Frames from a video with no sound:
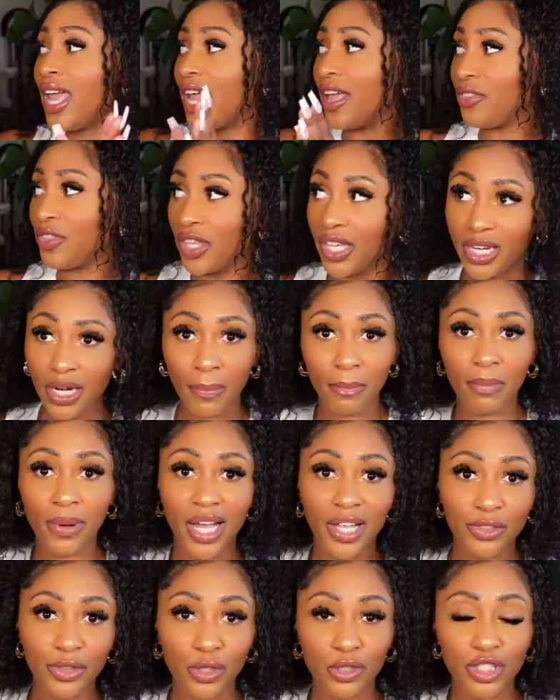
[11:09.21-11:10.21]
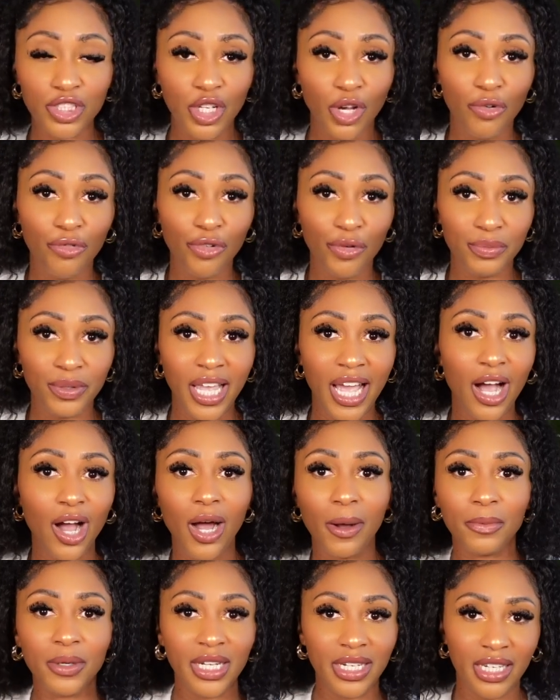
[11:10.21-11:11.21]
And then a month or so from now,
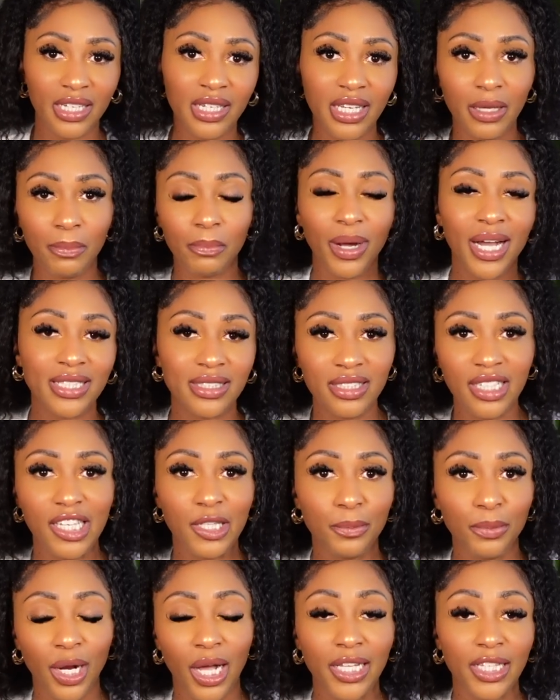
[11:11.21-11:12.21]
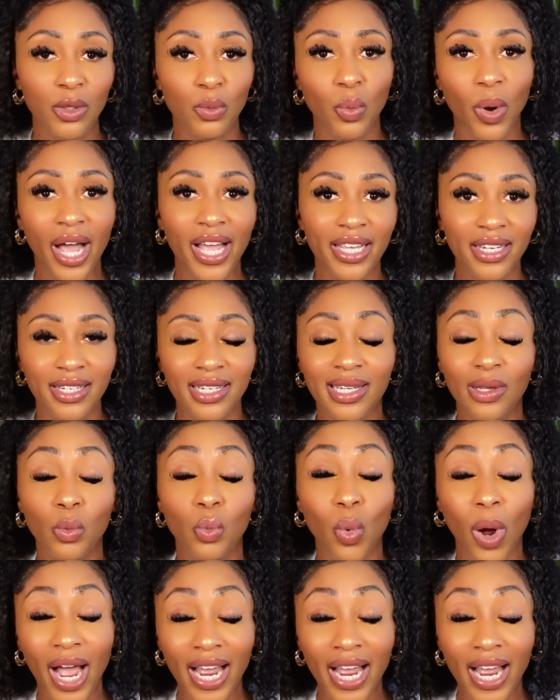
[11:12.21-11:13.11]
I'm gonna need my teeth probably whitened